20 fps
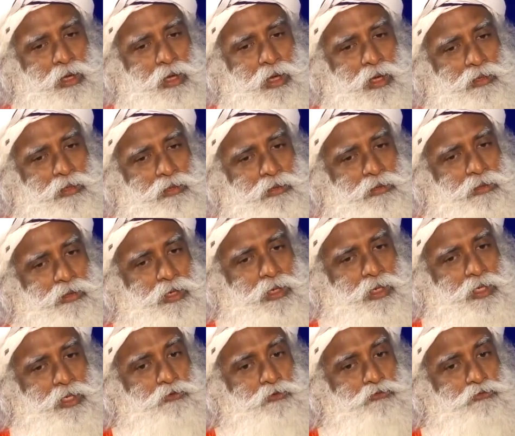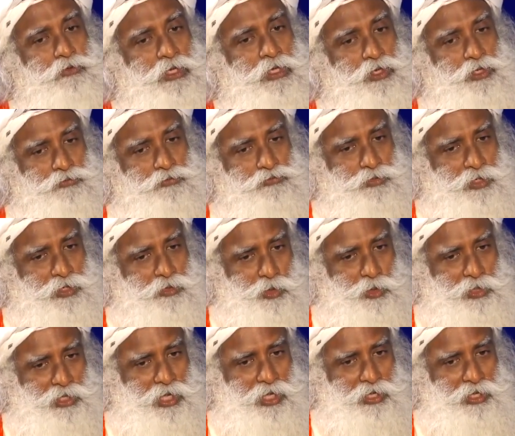And uh, if we interfere
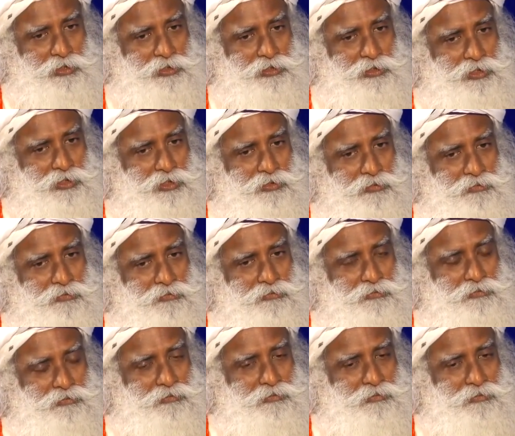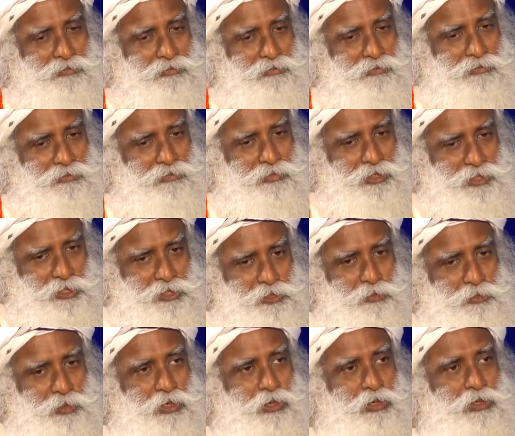with that, it
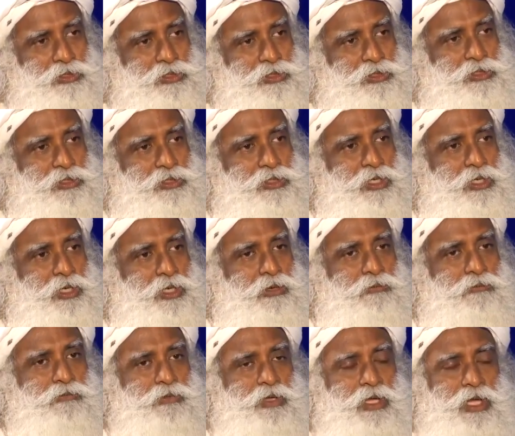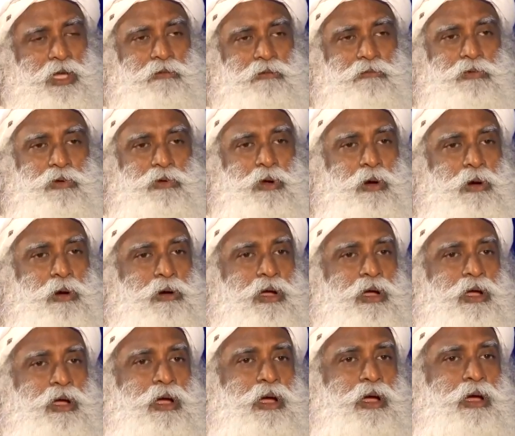is because we have
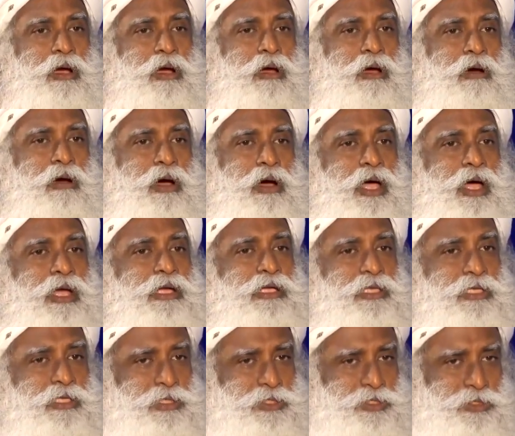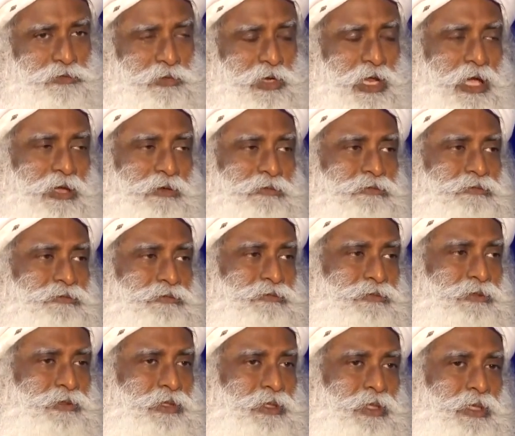wrong ideas of life.
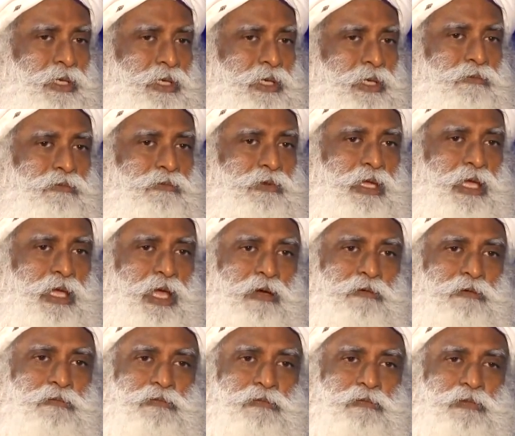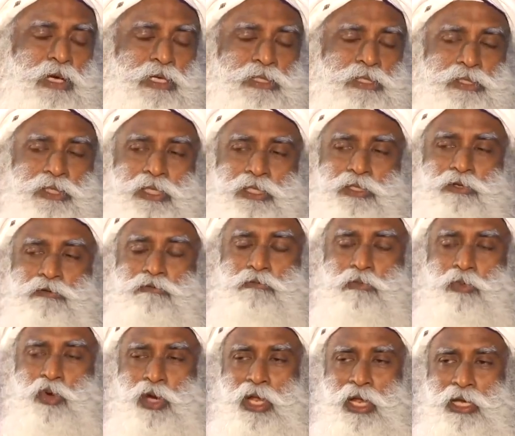We have a set
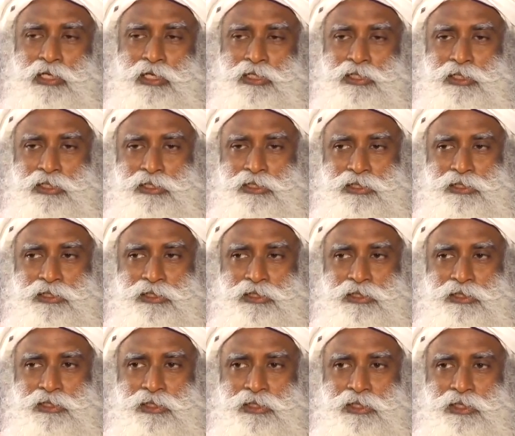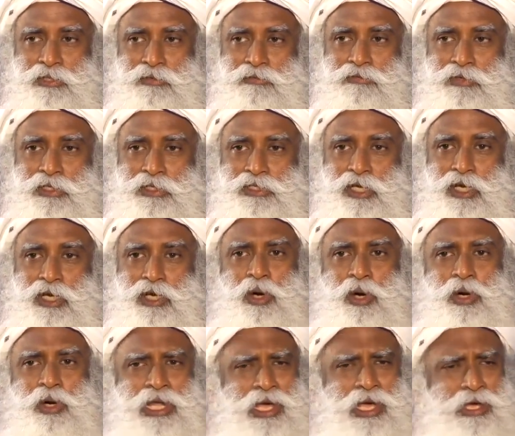of moralities which are
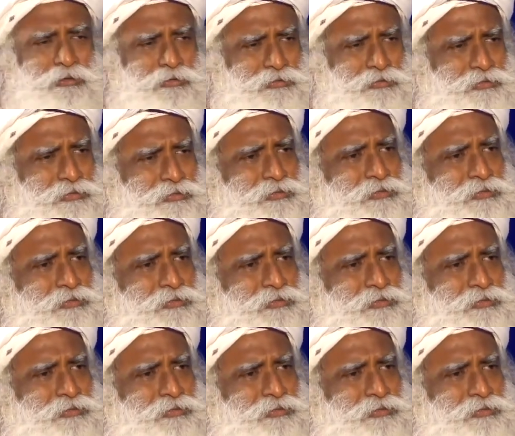not life,